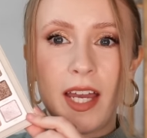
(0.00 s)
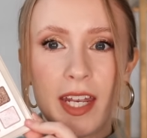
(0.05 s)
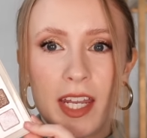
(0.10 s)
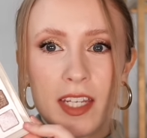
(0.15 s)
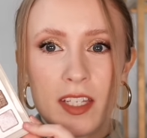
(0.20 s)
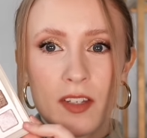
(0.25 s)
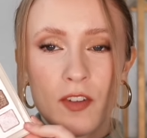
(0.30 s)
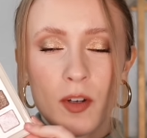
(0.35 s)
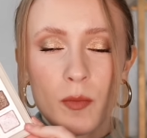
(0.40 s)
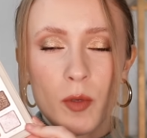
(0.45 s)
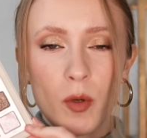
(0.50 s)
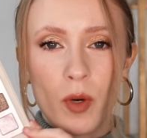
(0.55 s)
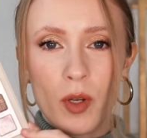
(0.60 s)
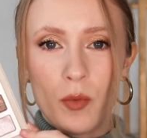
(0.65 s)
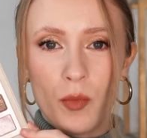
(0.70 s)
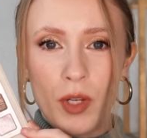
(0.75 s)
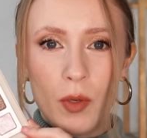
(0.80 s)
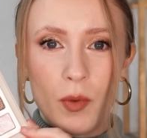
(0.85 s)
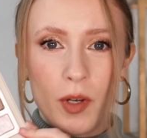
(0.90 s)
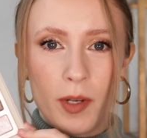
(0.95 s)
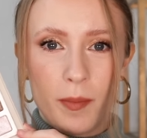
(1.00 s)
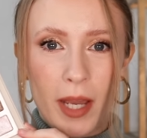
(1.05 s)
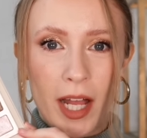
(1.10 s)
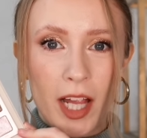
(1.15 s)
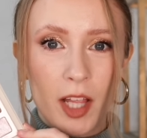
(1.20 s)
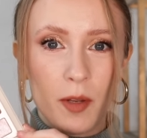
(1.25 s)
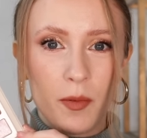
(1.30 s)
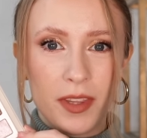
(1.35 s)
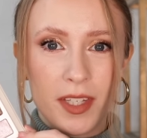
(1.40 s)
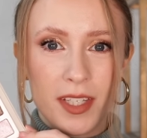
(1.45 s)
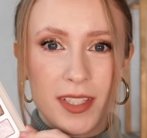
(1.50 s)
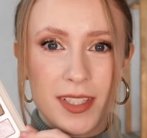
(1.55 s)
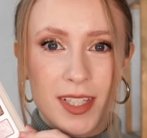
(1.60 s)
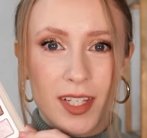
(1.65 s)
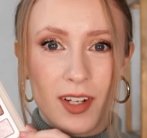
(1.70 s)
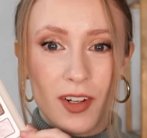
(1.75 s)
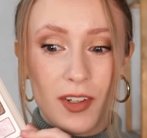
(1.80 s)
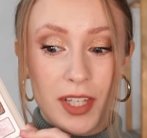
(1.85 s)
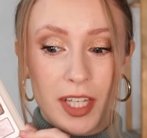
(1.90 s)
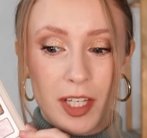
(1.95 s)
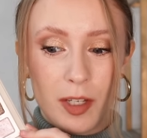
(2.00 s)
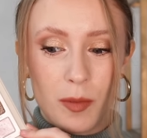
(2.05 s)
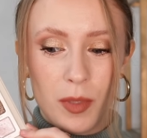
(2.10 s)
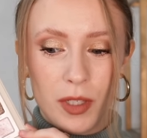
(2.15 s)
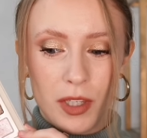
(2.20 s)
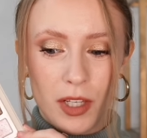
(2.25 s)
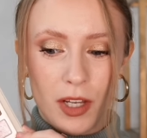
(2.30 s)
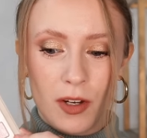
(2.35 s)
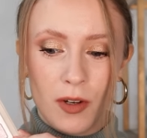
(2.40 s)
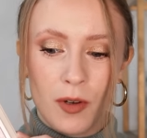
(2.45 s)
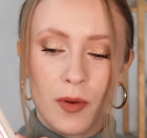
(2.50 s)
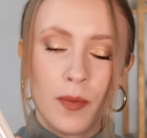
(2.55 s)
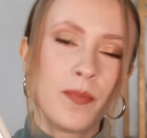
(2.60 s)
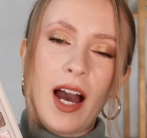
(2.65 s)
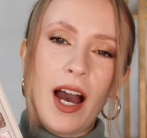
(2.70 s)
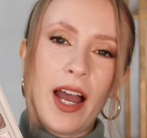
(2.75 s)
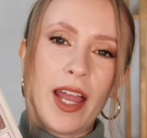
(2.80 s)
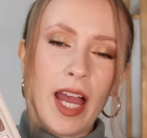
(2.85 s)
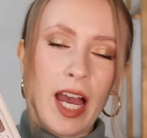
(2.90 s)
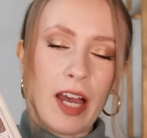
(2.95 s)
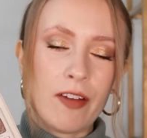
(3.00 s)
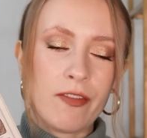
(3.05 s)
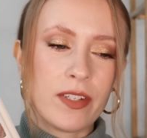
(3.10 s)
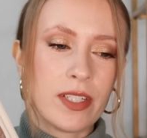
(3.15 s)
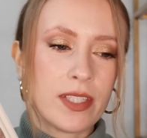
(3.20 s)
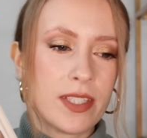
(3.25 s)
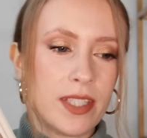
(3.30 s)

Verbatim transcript: And I did film a one week one palette with this that I'll link below. I have to